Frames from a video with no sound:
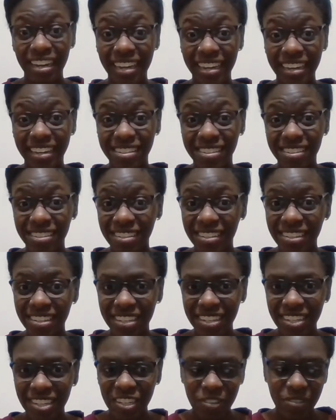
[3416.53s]
and
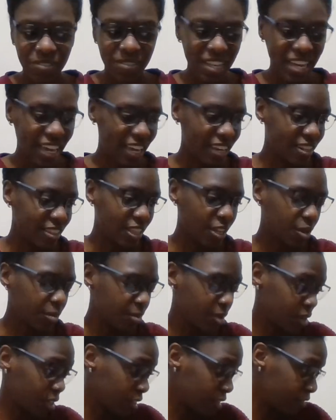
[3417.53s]
do that. That'll
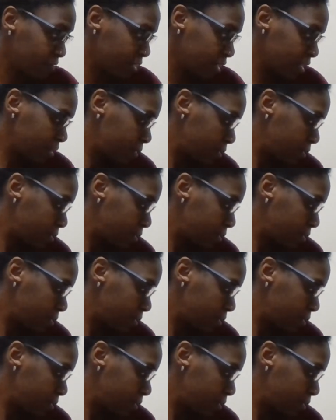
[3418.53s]
be on the